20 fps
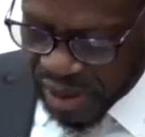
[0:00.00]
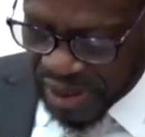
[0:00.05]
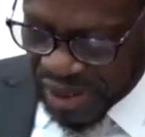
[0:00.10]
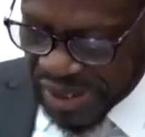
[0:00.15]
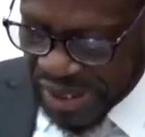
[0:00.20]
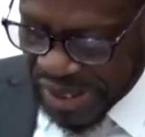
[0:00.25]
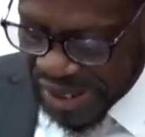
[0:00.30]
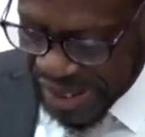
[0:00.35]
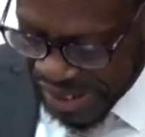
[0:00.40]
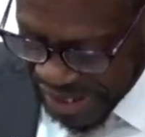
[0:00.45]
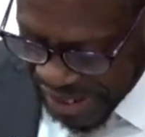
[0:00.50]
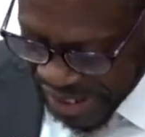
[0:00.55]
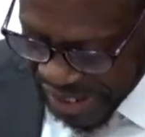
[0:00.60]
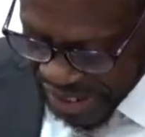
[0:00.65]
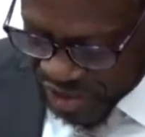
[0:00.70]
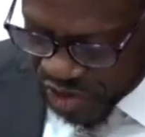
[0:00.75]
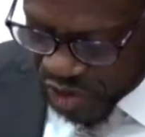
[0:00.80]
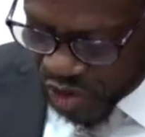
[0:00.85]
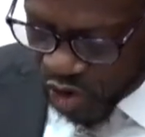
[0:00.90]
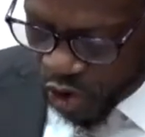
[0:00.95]
the
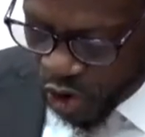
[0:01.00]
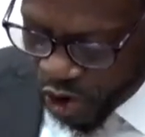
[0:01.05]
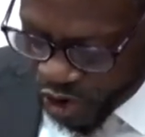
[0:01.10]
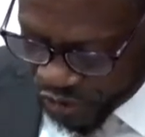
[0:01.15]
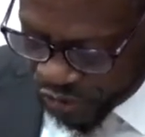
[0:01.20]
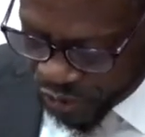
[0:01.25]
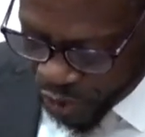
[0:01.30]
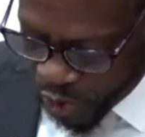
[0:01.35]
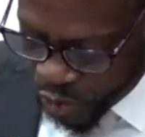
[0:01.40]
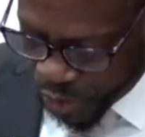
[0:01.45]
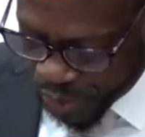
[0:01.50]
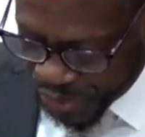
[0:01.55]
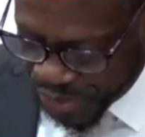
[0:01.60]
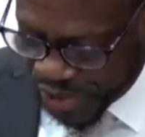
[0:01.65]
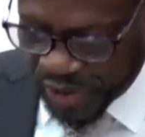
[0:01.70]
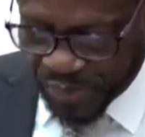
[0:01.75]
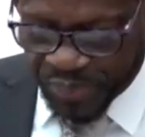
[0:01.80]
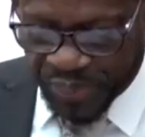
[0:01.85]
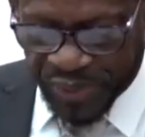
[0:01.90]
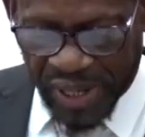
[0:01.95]
needs of our
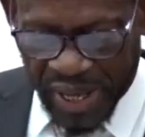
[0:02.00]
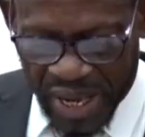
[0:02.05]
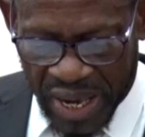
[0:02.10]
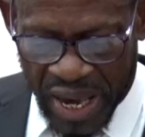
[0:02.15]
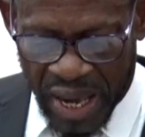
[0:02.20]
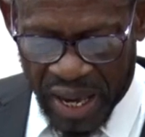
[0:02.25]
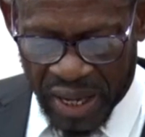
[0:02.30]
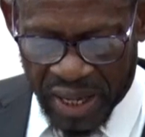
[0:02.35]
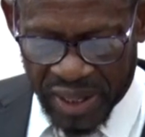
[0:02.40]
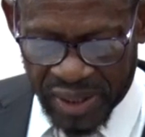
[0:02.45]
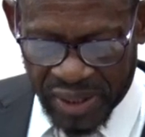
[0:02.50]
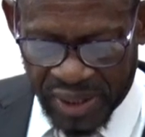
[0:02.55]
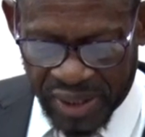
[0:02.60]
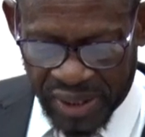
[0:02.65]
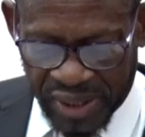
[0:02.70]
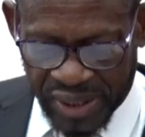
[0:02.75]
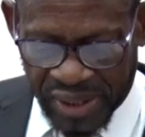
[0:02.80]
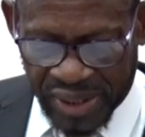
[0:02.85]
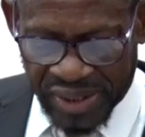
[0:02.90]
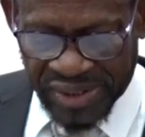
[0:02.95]
people here
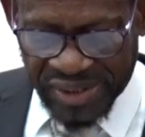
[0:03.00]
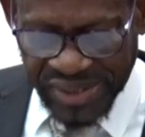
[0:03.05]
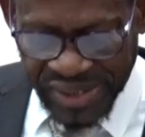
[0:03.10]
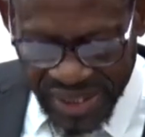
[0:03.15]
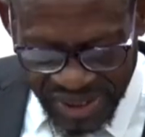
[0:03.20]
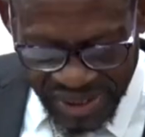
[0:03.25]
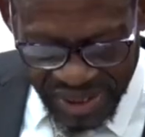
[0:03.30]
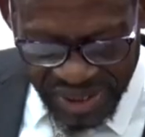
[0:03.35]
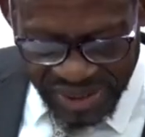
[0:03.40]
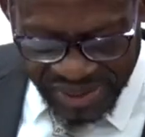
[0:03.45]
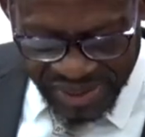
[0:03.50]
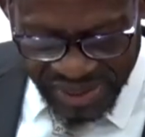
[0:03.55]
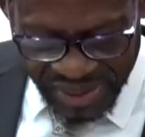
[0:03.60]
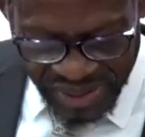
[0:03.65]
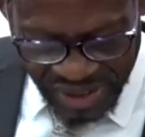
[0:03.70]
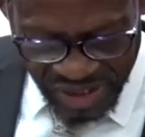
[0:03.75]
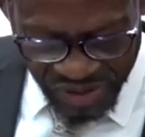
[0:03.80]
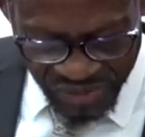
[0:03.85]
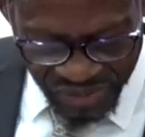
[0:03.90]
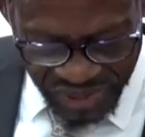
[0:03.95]
in St. Kitts
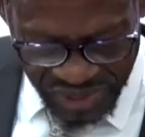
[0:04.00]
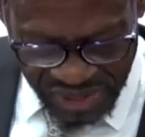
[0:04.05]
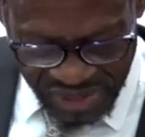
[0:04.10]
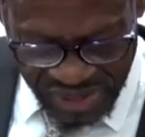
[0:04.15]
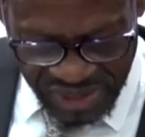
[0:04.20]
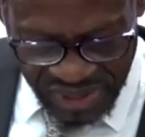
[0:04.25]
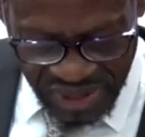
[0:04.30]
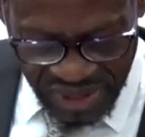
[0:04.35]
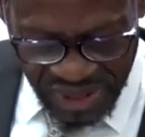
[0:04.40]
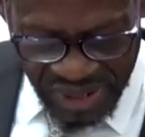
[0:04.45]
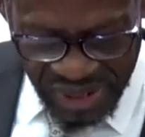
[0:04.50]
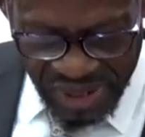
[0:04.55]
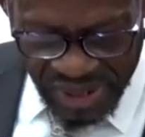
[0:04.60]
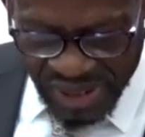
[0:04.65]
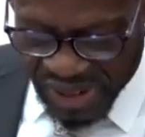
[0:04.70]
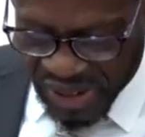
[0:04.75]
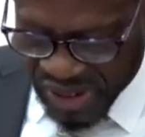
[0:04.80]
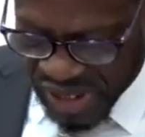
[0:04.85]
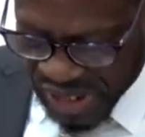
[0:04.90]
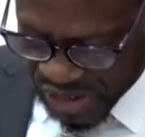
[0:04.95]
and Nevis,
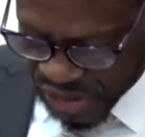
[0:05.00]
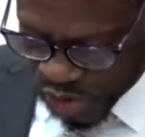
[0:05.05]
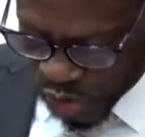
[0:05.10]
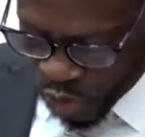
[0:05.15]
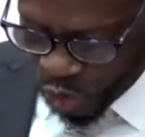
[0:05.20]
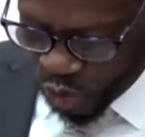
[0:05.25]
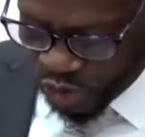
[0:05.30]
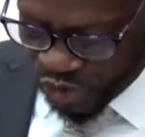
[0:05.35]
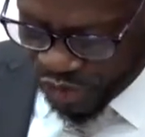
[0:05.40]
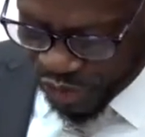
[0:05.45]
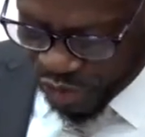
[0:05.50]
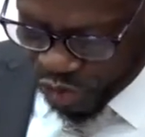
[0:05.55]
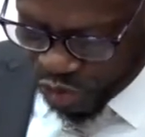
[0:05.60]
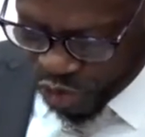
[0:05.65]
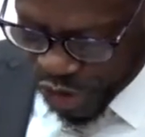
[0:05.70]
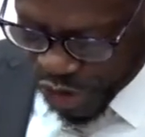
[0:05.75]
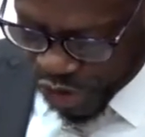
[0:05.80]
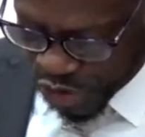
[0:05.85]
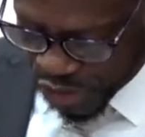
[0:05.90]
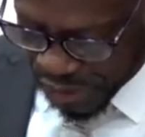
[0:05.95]
in this our
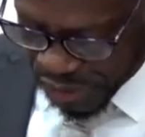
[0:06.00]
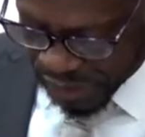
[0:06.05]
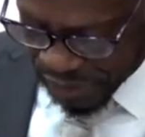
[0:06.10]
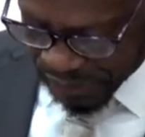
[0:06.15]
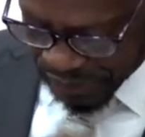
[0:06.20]
federation.